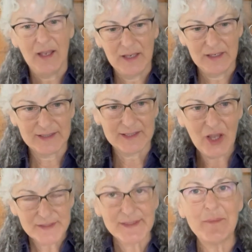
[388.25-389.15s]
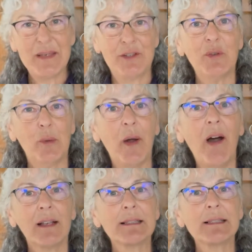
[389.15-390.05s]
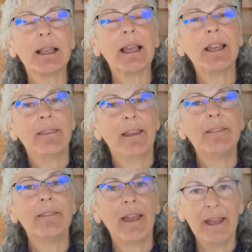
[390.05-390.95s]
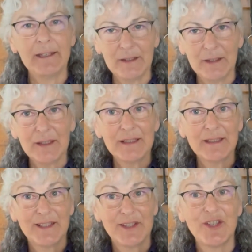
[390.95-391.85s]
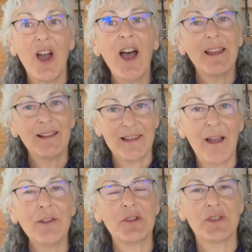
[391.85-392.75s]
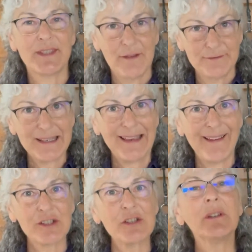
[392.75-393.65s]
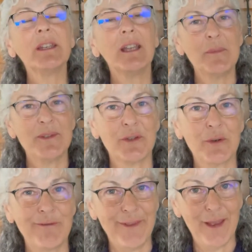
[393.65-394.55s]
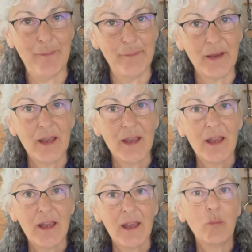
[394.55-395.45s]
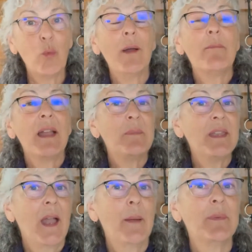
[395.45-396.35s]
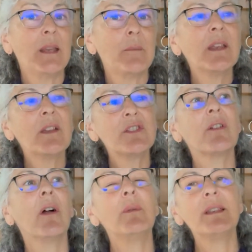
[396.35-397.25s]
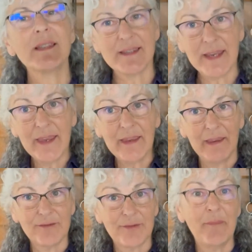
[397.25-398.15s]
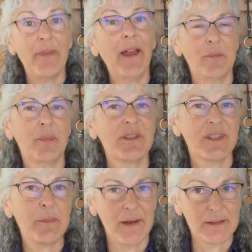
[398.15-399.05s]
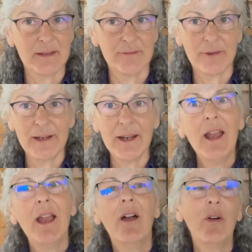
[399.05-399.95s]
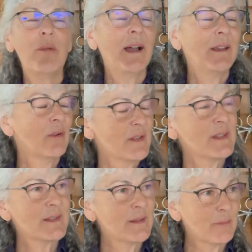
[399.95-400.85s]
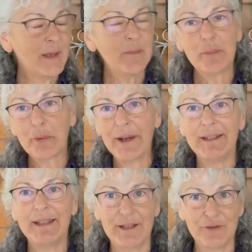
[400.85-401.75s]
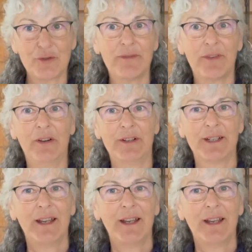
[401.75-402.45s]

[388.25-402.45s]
slots them into a box, and then that does not allow yourself to actually observe them and what might be happening, because you're always seeing it from that perspective, right? Oh, my horse is a right brain introvert.